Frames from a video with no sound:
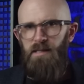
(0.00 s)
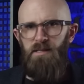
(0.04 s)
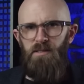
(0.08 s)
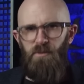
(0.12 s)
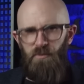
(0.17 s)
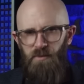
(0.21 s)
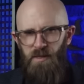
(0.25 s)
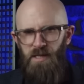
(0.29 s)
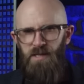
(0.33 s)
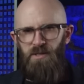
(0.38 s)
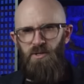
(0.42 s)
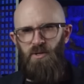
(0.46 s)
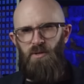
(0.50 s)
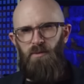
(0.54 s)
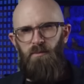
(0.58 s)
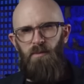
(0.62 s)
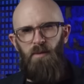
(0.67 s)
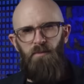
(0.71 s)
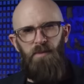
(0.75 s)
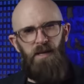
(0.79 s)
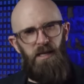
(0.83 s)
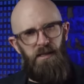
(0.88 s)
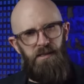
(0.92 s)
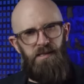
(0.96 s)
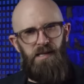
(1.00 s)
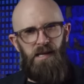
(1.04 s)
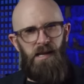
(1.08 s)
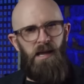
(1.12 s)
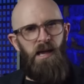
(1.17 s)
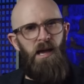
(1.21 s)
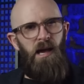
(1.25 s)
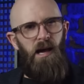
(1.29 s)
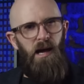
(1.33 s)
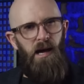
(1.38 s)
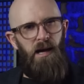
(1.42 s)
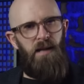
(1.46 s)
interregional mobility
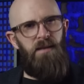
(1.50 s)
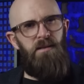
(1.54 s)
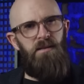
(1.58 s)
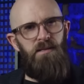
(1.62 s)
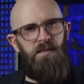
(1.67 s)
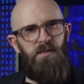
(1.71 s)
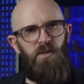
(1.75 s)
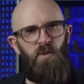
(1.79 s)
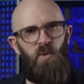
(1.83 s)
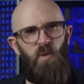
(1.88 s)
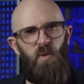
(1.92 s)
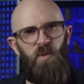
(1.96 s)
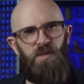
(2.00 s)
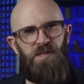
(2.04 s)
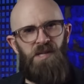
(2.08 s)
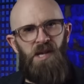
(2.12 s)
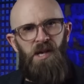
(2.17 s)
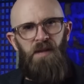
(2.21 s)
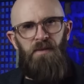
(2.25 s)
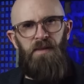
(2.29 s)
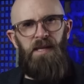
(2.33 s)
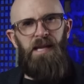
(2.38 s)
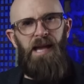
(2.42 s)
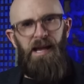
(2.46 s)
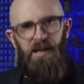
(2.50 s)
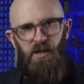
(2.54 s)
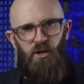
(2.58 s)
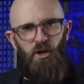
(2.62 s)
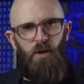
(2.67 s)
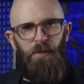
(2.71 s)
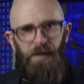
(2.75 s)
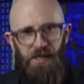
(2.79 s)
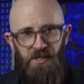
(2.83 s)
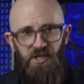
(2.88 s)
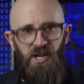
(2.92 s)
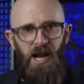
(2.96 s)
underscores the
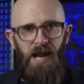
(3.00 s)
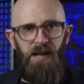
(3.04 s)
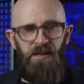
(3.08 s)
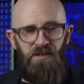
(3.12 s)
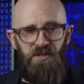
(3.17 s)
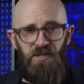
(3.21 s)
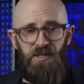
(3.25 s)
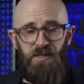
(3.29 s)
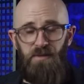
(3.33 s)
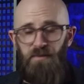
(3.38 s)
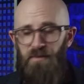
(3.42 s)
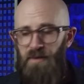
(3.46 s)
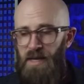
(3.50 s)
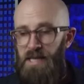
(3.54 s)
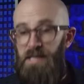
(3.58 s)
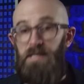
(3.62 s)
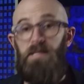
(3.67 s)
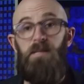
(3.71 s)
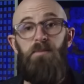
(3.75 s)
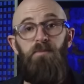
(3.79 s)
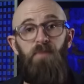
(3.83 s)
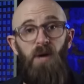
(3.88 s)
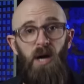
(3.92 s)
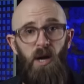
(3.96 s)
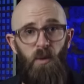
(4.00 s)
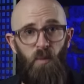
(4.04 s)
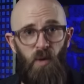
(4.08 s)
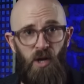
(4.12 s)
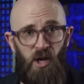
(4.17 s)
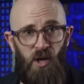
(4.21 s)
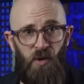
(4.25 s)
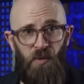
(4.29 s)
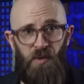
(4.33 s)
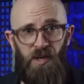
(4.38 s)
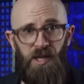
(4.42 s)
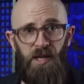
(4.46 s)
economic challenges faced by
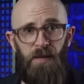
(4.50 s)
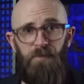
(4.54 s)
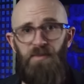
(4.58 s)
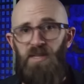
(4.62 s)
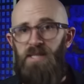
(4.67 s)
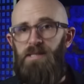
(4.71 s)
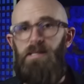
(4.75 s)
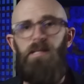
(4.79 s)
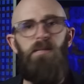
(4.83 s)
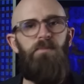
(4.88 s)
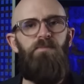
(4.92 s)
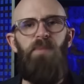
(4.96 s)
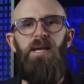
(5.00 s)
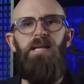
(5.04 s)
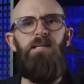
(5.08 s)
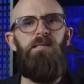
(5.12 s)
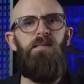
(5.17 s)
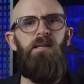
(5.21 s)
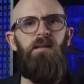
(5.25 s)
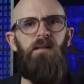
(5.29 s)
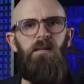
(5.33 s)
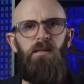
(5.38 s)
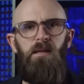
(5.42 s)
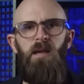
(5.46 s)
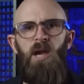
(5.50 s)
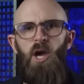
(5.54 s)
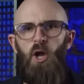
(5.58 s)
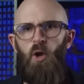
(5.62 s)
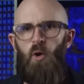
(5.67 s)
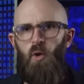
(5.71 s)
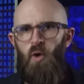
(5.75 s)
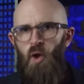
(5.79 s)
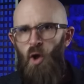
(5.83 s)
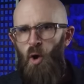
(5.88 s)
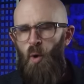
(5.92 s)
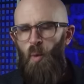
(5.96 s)
Wallonia, as there's basically
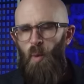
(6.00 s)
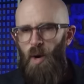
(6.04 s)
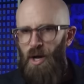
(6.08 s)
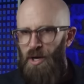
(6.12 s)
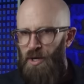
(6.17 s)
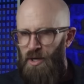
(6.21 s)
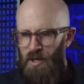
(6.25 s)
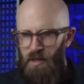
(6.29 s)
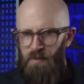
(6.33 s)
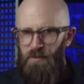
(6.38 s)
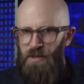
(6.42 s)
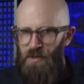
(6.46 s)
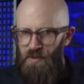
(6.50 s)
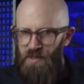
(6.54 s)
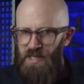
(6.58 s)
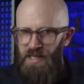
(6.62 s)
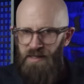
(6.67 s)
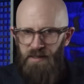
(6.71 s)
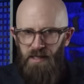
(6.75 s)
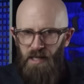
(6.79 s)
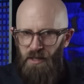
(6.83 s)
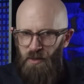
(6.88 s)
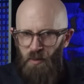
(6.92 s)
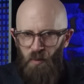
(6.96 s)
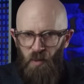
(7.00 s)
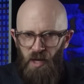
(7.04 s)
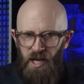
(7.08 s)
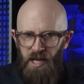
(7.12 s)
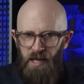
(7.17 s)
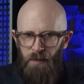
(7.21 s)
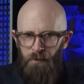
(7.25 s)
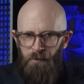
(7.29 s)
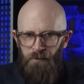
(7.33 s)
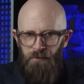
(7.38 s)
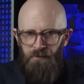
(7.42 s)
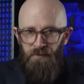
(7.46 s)
no one commuting the other
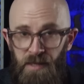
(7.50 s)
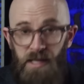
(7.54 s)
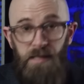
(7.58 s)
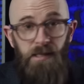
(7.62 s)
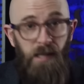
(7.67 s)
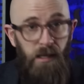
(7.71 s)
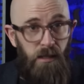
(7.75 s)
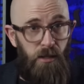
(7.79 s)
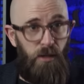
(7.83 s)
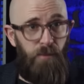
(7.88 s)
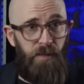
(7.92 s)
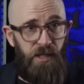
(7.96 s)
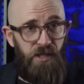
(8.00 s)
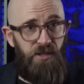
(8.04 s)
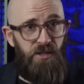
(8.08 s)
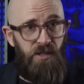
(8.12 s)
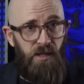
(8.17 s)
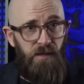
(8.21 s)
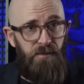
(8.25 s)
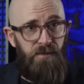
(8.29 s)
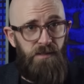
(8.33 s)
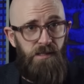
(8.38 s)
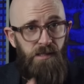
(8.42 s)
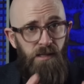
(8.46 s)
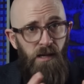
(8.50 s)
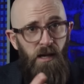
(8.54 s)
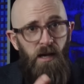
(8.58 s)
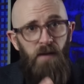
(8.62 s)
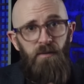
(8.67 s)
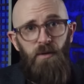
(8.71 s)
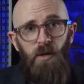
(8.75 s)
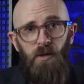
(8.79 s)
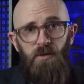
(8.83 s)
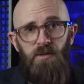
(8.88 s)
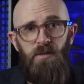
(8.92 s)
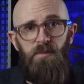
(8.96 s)
way. These economic shifts
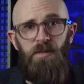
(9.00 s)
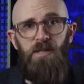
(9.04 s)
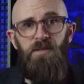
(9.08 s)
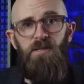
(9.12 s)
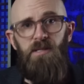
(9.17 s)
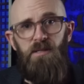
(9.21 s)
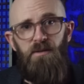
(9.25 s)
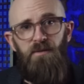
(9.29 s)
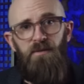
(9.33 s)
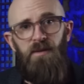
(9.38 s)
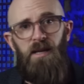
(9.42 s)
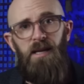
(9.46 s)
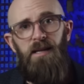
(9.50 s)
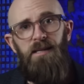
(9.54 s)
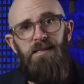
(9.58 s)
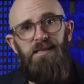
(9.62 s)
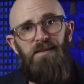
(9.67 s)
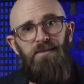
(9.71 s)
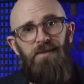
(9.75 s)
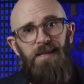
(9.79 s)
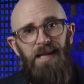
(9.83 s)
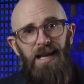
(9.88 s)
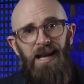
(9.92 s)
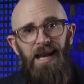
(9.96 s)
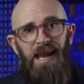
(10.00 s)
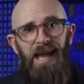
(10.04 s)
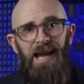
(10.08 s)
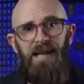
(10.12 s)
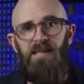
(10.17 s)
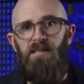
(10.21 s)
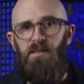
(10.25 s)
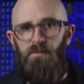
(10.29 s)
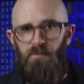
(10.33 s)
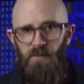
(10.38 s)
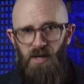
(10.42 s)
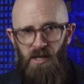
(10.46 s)
have contributed to feelings of
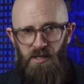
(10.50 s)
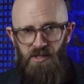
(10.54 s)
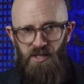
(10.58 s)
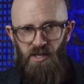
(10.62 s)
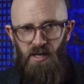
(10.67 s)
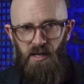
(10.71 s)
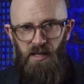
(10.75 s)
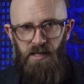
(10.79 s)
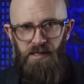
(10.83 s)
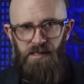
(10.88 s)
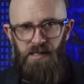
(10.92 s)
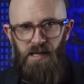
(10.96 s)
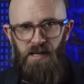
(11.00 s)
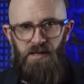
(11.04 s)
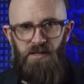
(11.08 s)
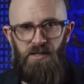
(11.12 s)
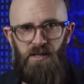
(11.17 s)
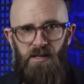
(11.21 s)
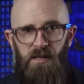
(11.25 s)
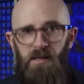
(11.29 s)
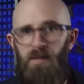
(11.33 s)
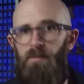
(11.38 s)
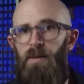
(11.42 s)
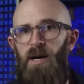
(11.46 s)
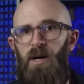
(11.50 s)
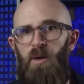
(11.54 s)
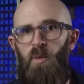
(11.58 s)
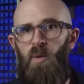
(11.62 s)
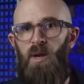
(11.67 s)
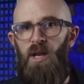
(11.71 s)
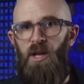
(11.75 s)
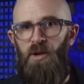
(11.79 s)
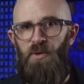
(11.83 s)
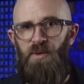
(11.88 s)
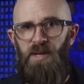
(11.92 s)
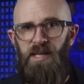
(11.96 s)
neglect and marginalisation among
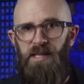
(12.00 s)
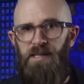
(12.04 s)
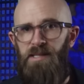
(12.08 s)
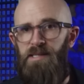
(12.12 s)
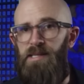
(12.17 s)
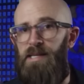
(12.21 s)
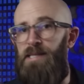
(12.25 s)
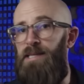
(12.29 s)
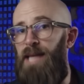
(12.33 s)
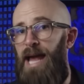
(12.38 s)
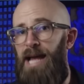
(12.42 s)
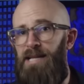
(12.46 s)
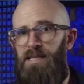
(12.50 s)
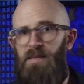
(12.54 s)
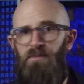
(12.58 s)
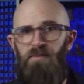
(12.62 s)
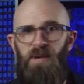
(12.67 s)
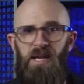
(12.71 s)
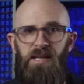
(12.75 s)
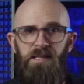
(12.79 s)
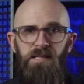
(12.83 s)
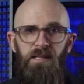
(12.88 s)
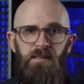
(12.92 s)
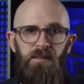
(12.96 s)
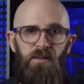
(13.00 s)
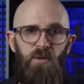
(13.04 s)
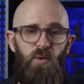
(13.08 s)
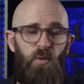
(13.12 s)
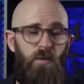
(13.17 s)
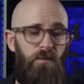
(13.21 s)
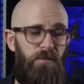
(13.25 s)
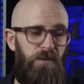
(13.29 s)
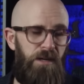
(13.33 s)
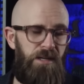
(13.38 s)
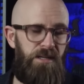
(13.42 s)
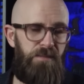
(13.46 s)
Wallonians, exacerbating the
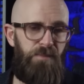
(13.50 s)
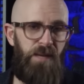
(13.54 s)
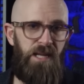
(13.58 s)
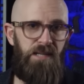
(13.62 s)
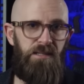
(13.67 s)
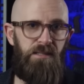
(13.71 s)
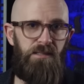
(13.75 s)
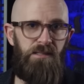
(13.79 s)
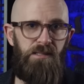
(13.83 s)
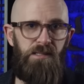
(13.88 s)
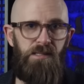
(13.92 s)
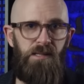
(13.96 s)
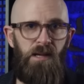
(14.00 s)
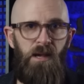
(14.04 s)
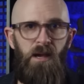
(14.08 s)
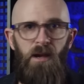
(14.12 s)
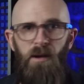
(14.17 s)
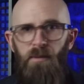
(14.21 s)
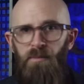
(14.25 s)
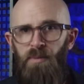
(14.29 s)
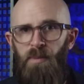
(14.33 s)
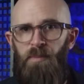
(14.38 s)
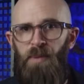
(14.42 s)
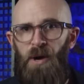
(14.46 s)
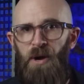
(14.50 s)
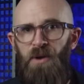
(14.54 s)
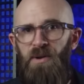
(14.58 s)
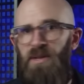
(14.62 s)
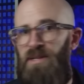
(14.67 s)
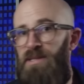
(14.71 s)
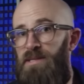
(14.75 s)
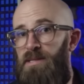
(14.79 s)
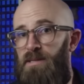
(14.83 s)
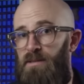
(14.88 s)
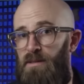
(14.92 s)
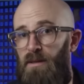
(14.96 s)
call for independence.
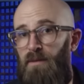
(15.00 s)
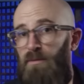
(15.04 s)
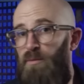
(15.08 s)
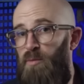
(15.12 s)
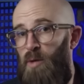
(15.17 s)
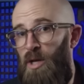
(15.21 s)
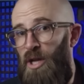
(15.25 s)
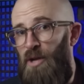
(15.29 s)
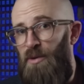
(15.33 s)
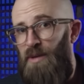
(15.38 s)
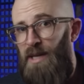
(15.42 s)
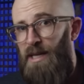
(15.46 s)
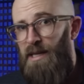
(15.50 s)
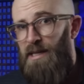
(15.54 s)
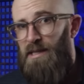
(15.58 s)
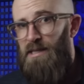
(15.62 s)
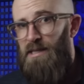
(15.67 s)
Proponents of Wallonian